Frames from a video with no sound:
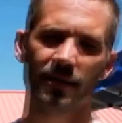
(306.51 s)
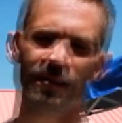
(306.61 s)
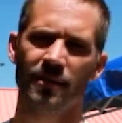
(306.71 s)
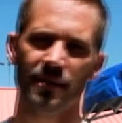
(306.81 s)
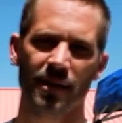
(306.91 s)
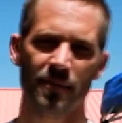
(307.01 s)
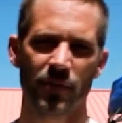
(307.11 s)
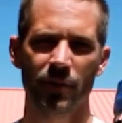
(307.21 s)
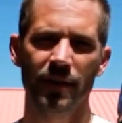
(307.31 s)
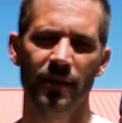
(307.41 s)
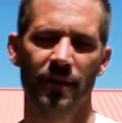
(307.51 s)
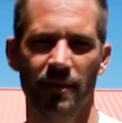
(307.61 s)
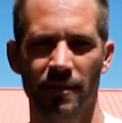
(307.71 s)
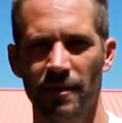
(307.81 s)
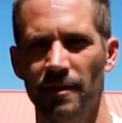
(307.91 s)
He also owned a car
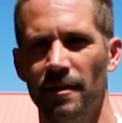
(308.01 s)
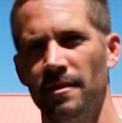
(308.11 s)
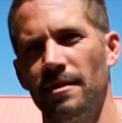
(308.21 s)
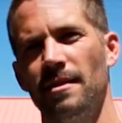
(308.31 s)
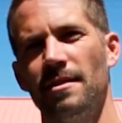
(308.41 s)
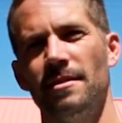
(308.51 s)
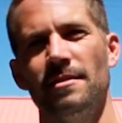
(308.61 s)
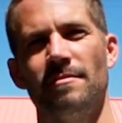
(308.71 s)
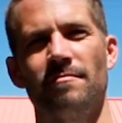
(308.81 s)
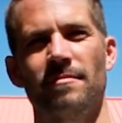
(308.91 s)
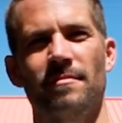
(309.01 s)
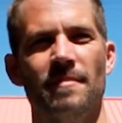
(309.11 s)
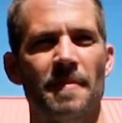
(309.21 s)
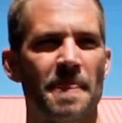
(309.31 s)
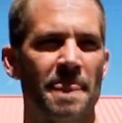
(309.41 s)
shop called Always Evolving
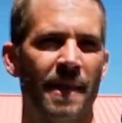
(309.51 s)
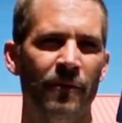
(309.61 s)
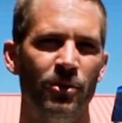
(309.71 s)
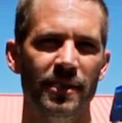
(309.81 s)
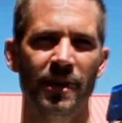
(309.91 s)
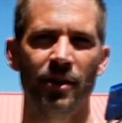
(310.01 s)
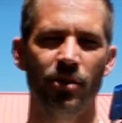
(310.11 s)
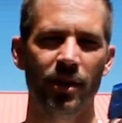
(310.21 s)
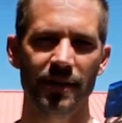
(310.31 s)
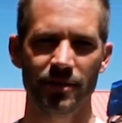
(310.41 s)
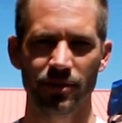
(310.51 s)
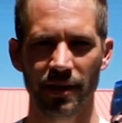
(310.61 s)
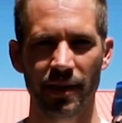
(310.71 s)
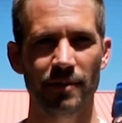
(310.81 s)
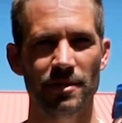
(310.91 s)
and had a personal collection of
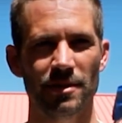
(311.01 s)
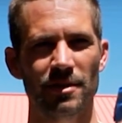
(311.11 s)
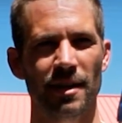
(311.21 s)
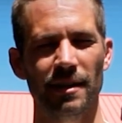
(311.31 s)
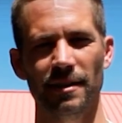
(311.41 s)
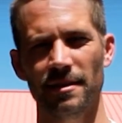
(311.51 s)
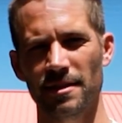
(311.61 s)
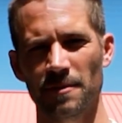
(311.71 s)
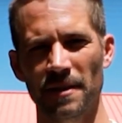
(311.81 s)
over 30 cars.